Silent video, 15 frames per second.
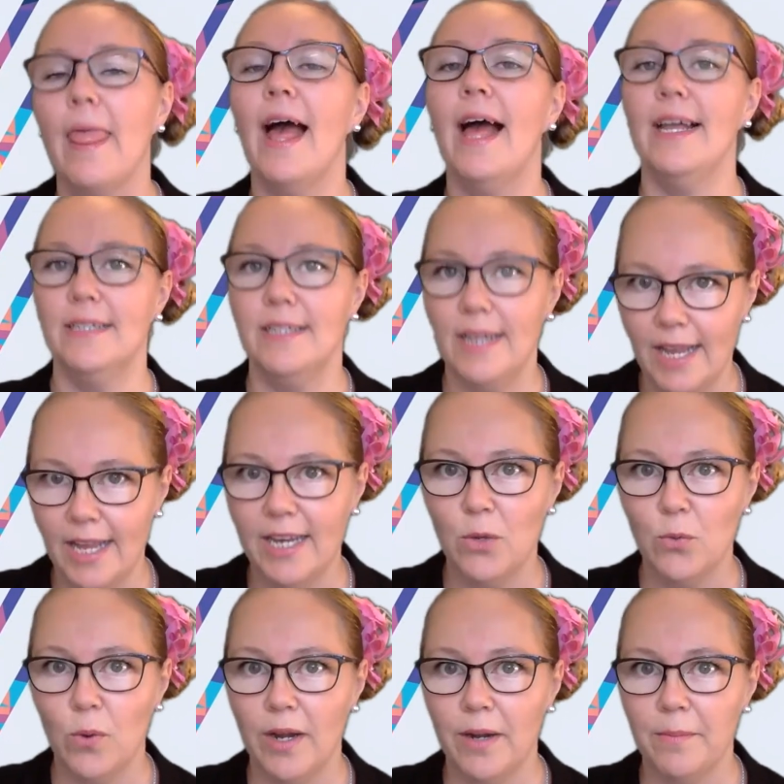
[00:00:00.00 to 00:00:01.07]
And
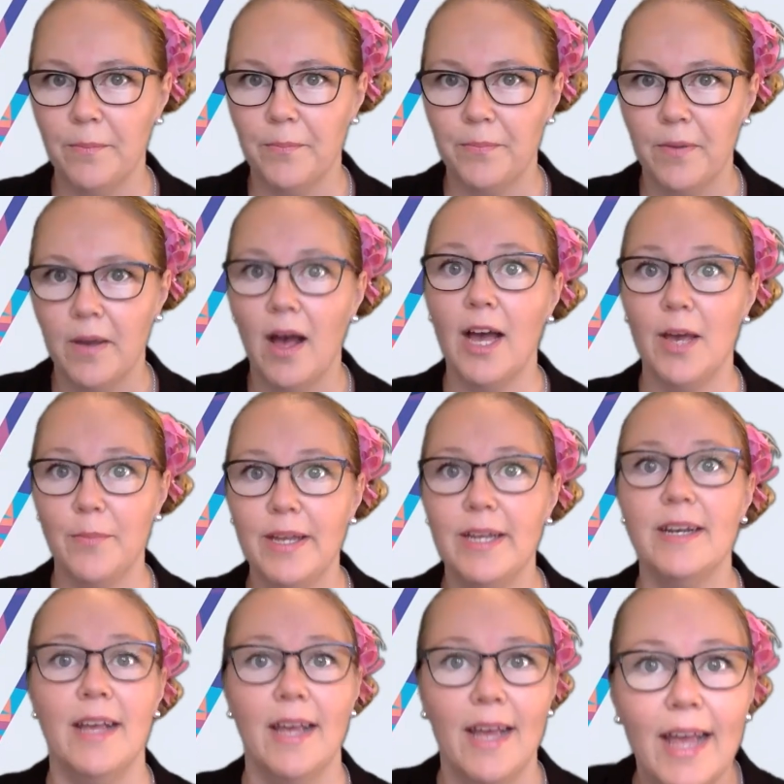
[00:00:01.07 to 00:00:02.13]
anyone, I
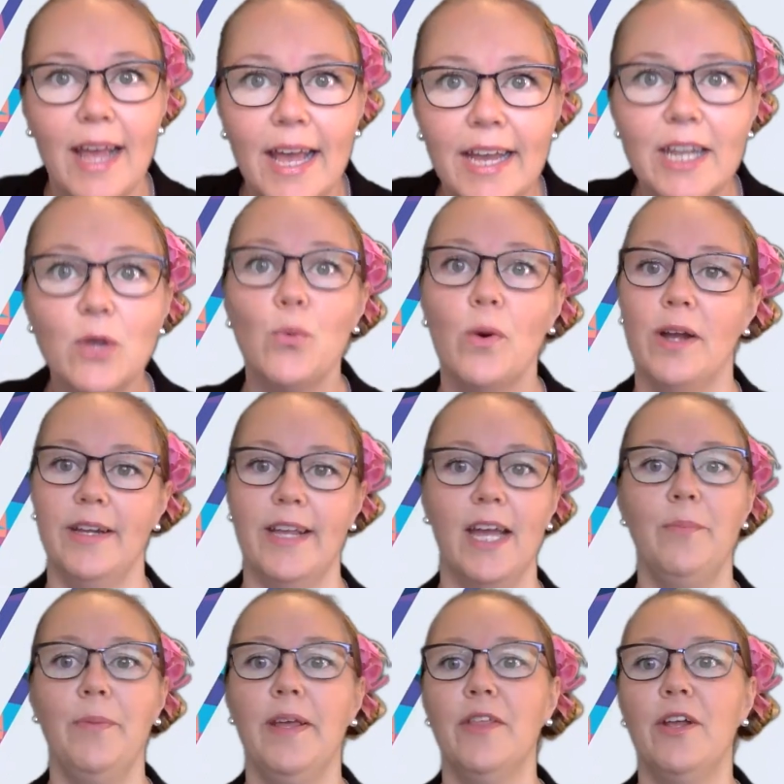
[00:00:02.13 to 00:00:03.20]
mean anyone,
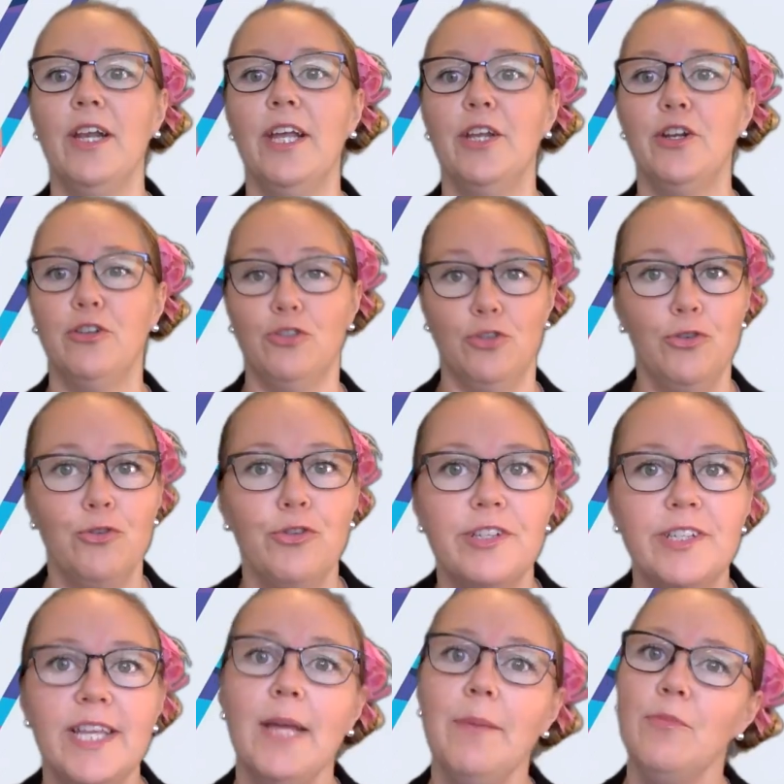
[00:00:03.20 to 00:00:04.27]
can be the leader to do the
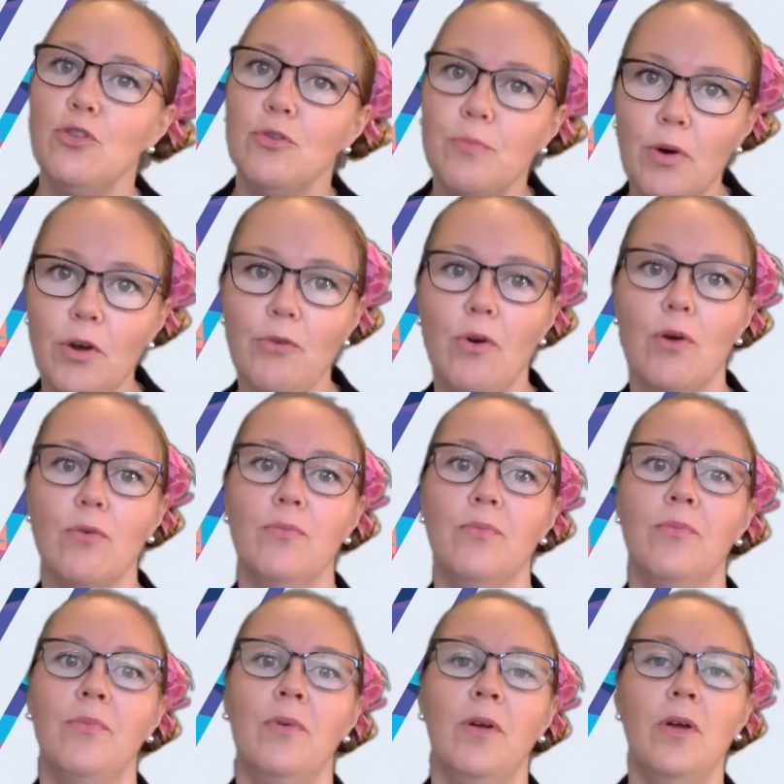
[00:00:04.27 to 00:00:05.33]
same tomorrow.
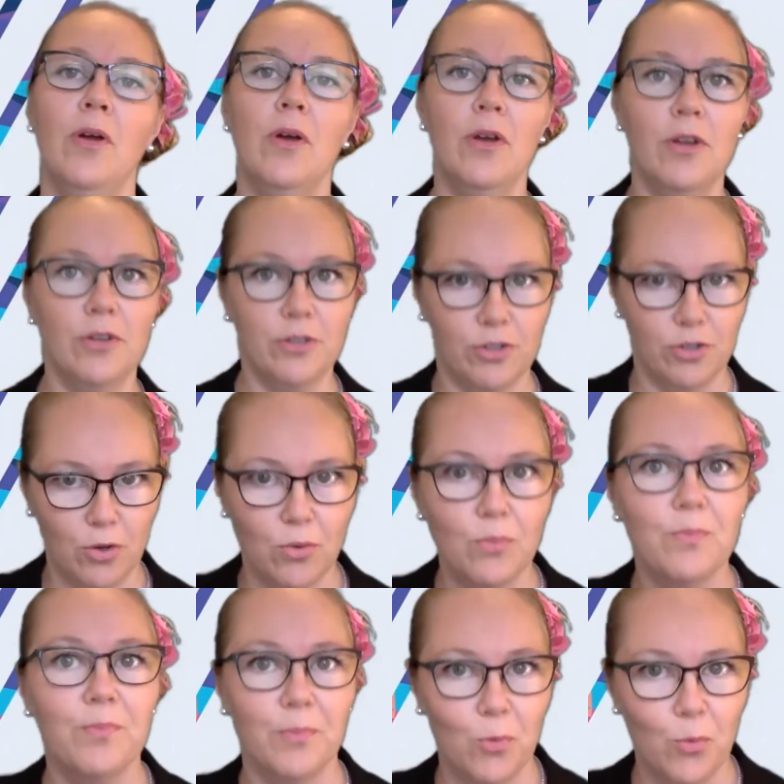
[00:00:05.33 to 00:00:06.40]

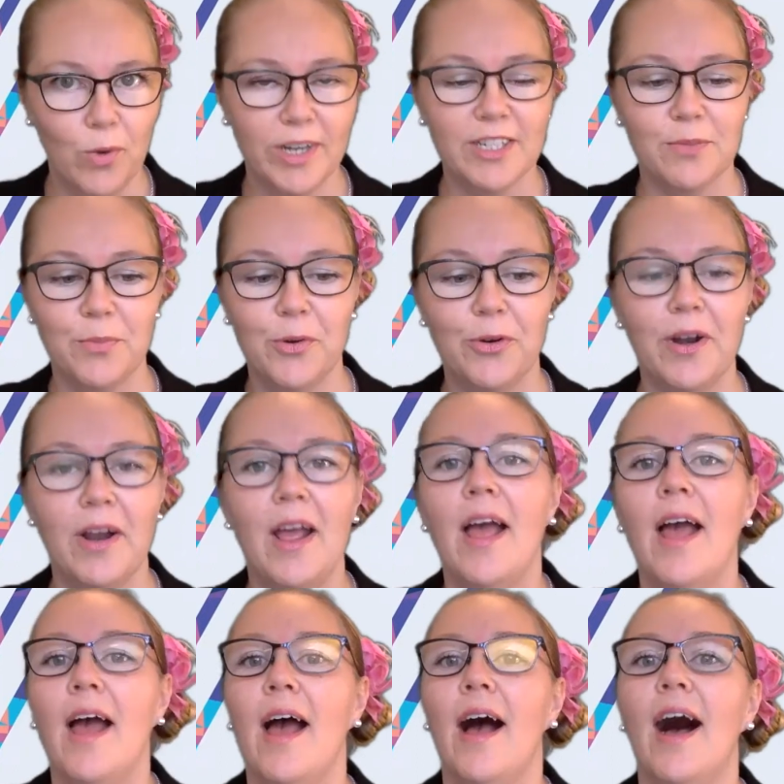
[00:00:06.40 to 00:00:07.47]
So once more,
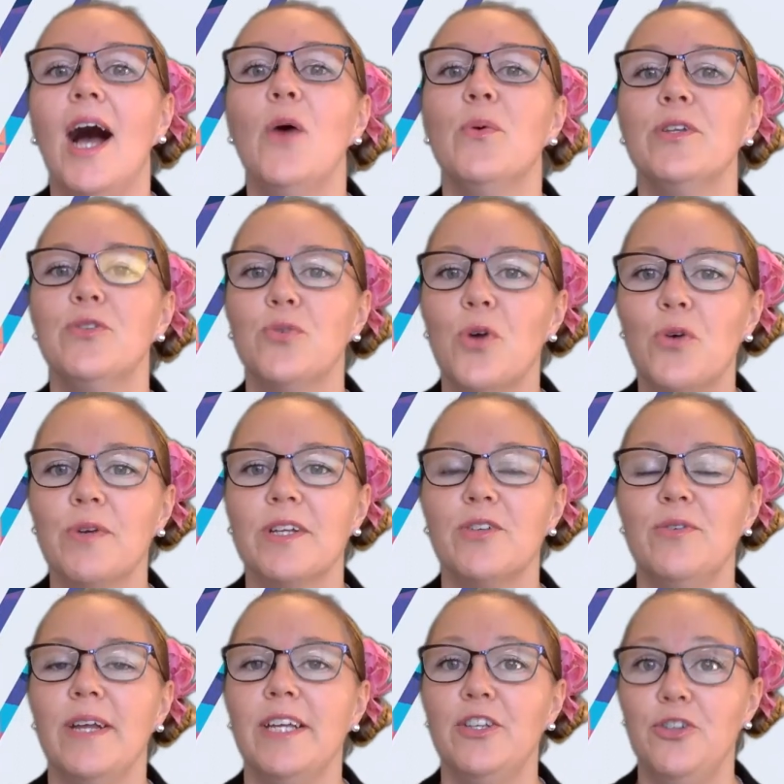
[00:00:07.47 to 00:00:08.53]
I want to
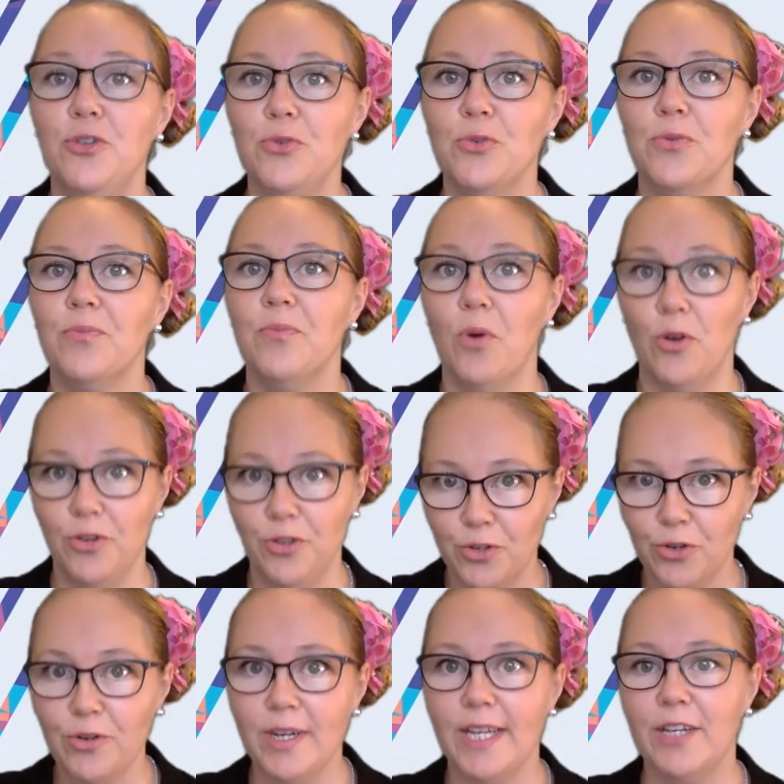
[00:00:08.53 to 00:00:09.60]
congratulate you on
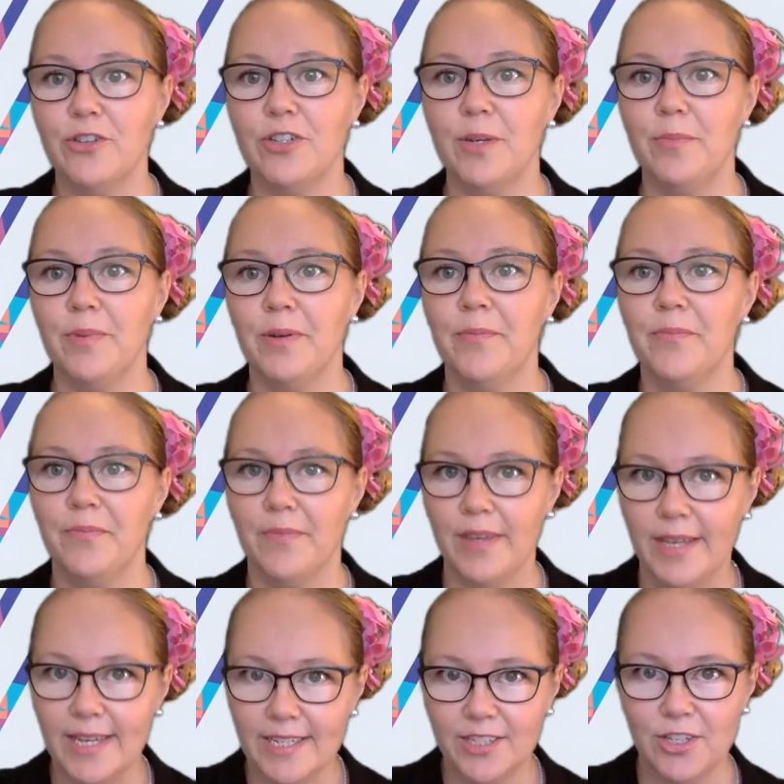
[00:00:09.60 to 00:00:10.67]
your leadership
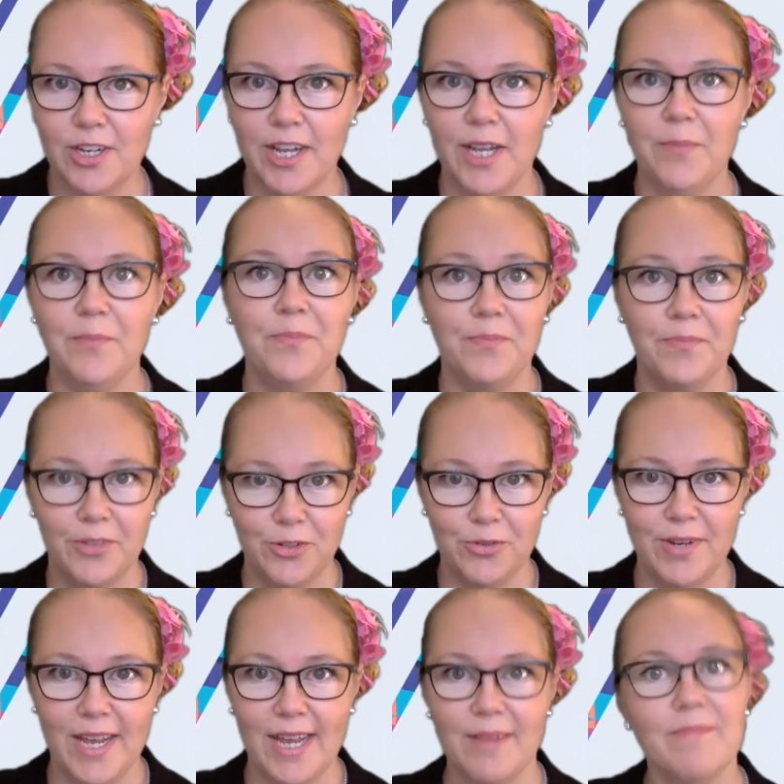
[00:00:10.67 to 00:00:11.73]
yesterday,
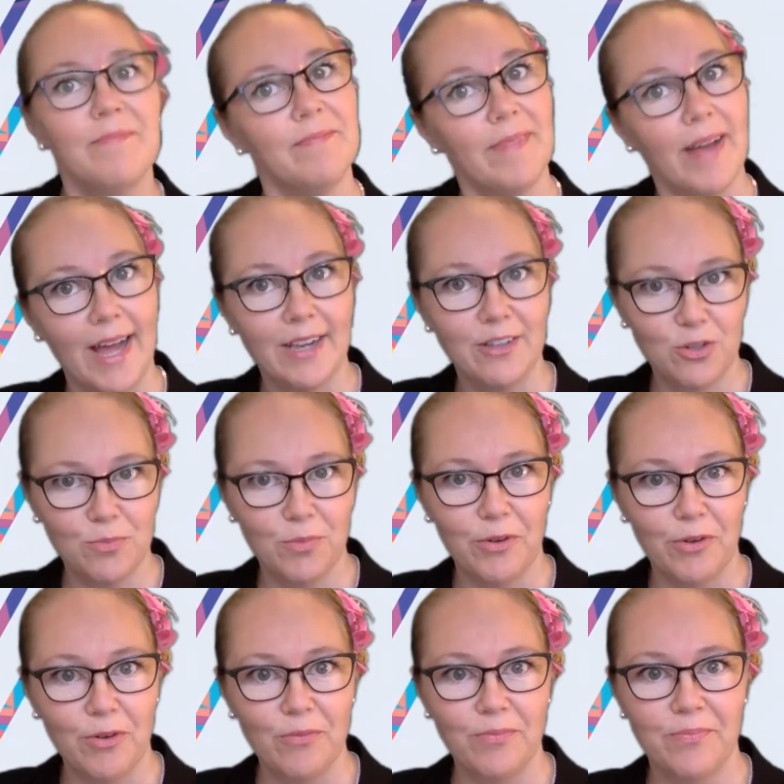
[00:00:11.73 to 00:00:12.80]
today, and
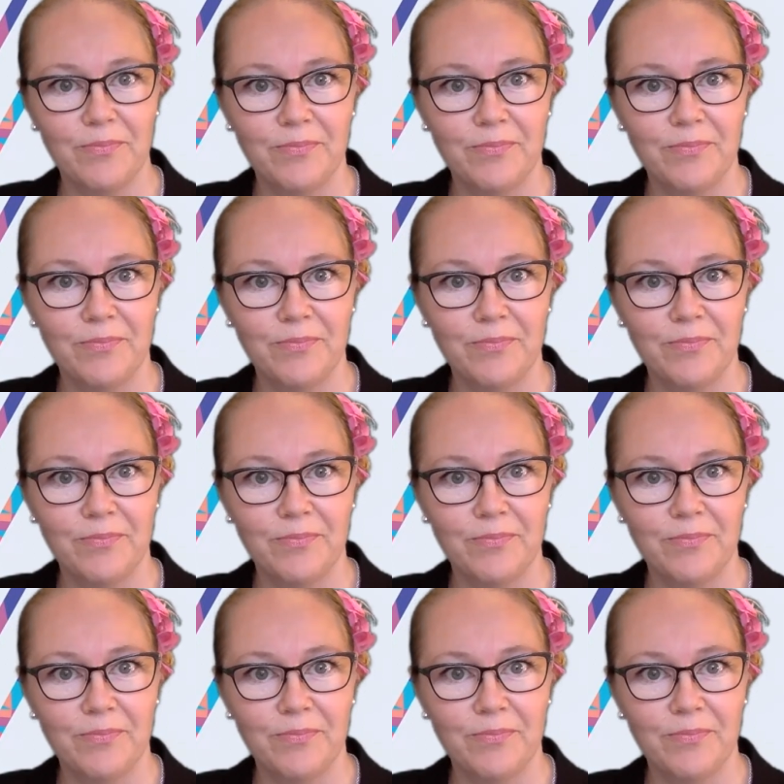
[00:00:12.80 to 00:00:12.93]
tomorrow.